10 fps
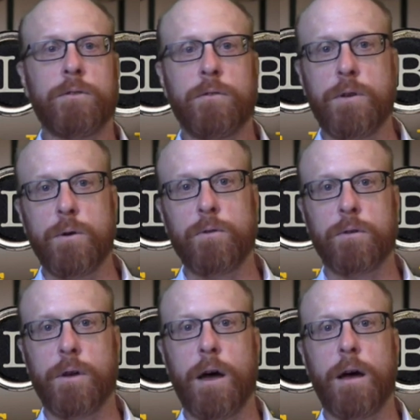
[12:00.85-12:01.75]
of use
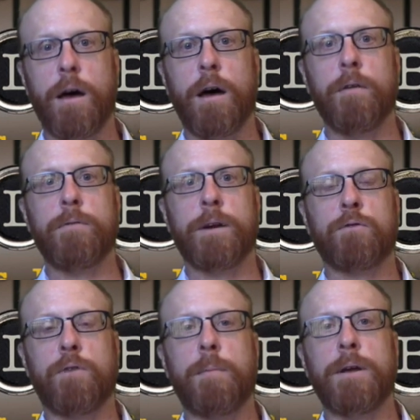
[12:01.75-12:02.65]
of
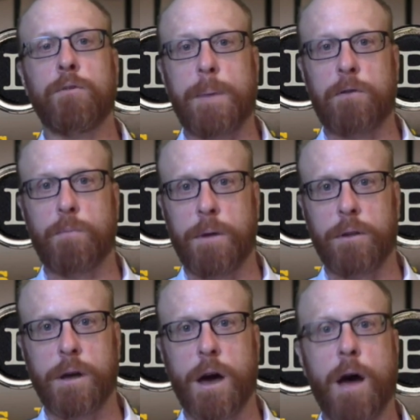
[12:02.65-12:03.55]
extremity special
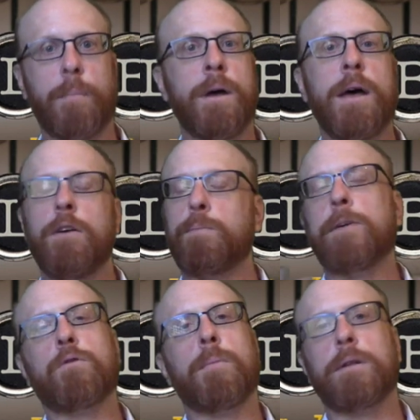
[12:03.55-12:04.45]
monthly comp
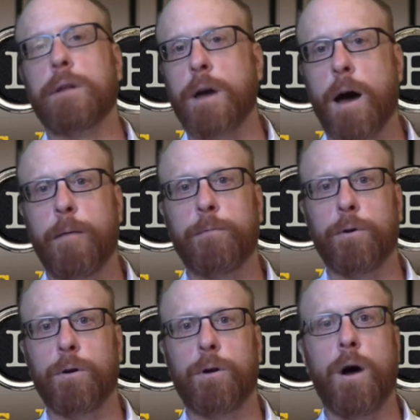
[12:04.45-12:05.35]

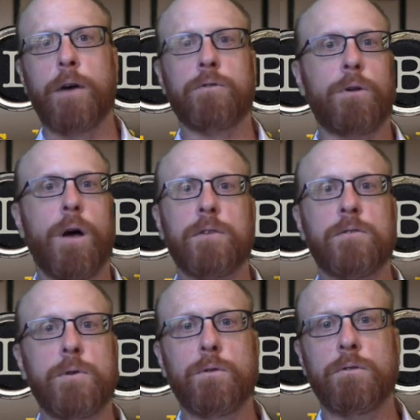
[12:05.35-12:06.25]
for loss or loss
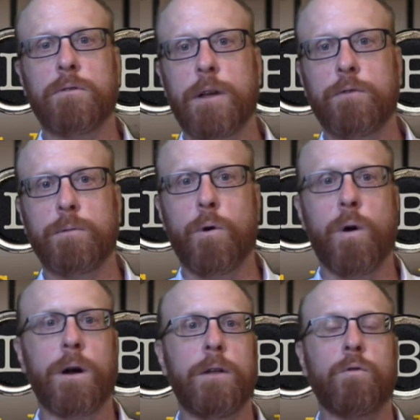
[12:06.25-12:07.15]
of use of sensory
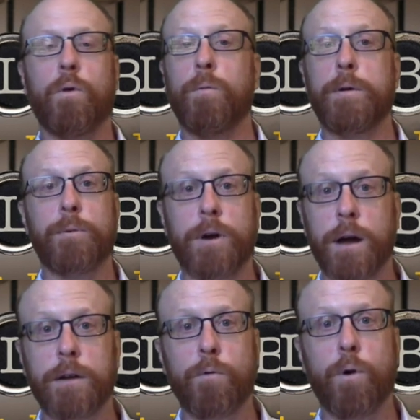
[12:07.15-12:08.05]
organs or
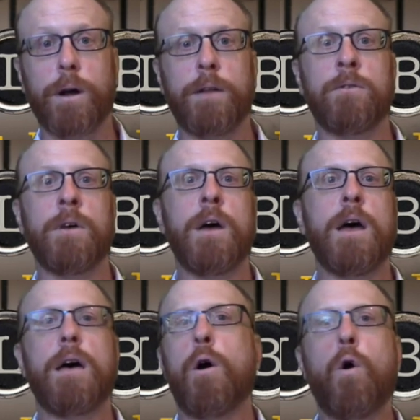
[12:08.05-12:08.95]
reproductive organs,
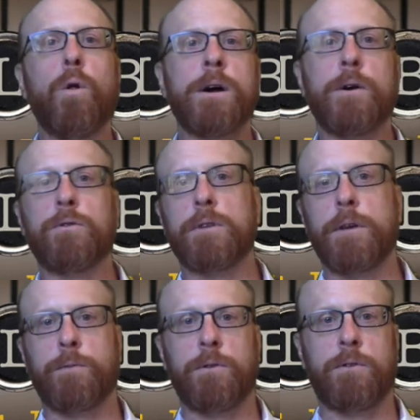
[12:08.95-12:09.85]
whole host of
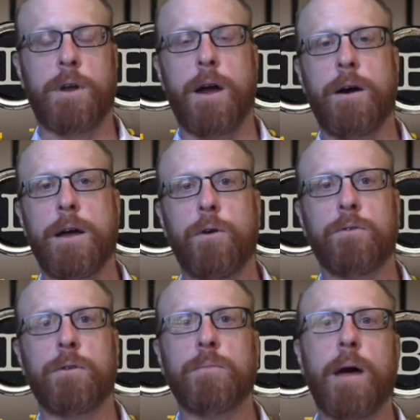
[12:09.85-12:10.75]
different scenarios.
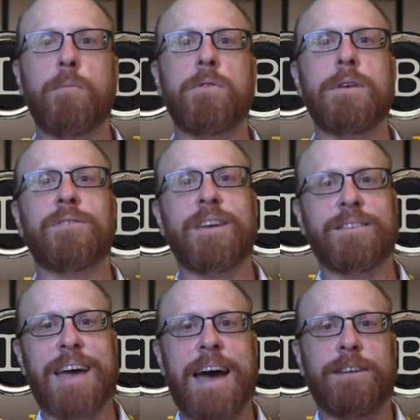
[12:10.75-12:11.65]
Sometimes these
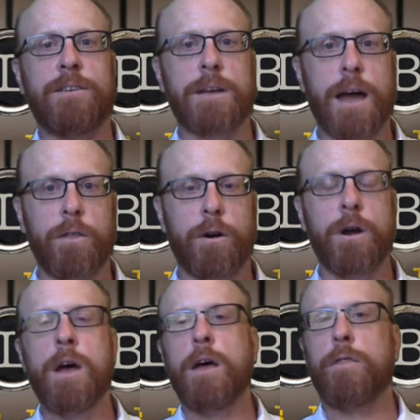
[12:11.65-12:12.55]
things add
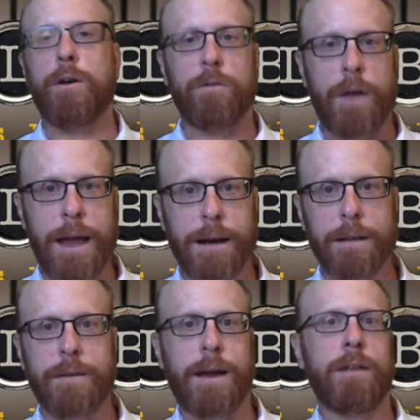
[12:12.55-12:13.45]
together. There's aid and
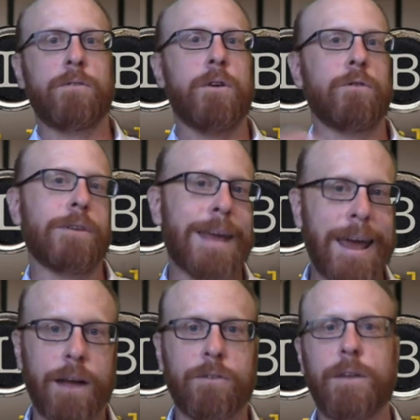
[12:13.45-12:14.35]
attendance, there's
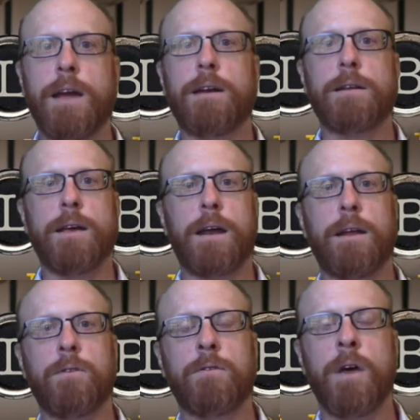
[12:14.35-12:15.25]
enhanced aid and
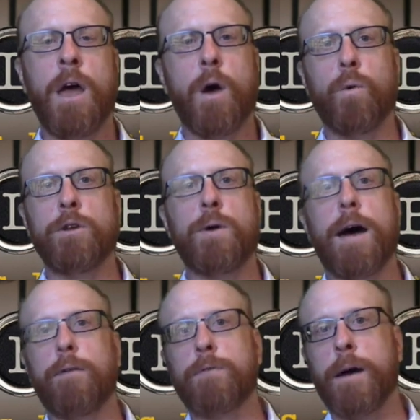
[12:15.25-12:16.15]
attendance. When you
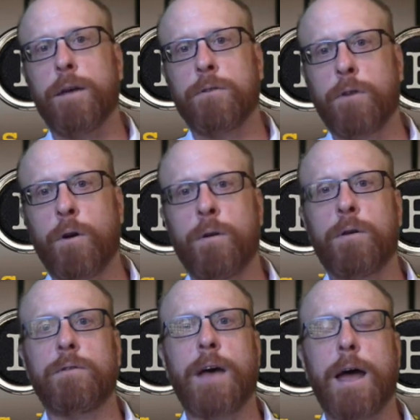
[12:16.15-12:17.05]
have
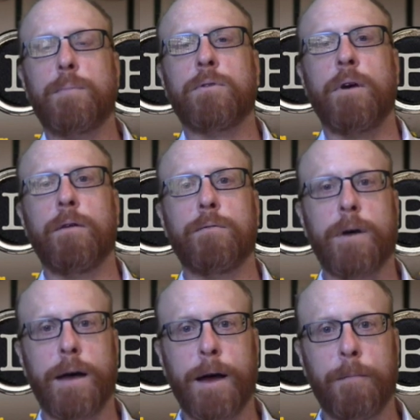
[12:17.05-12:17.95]
certain types of
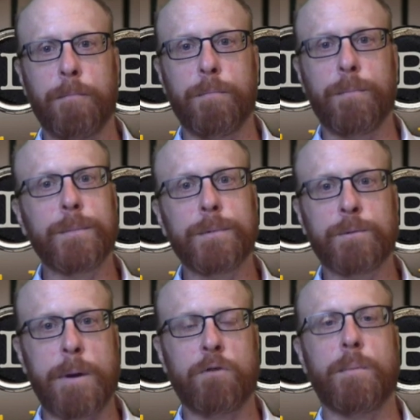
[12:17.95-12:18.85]

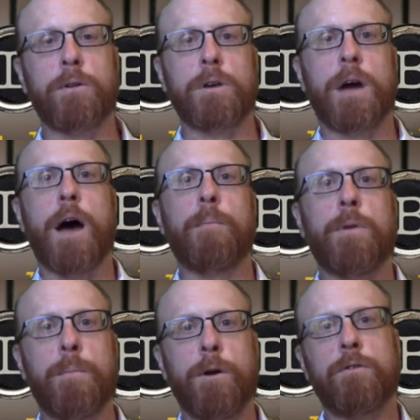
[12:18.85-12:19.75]
special monthly comp
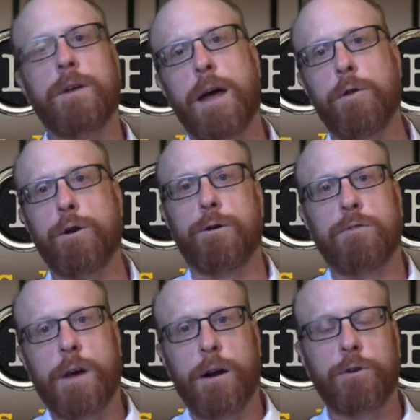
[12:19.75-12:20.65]
that merge together, you're
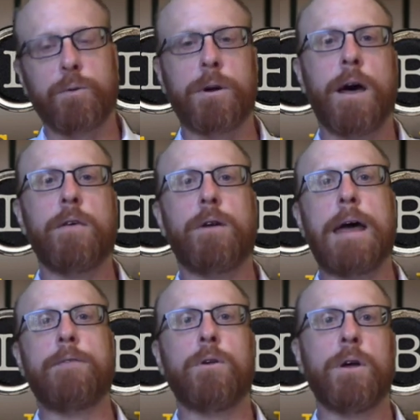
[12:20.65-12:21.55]
entitled to another
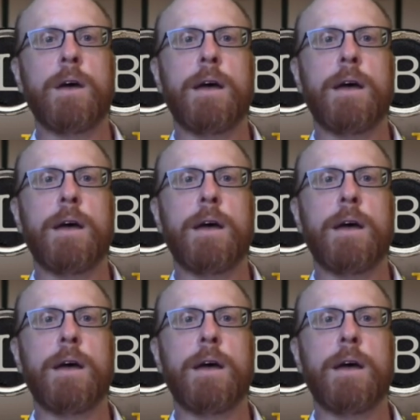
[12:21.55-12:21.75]
level.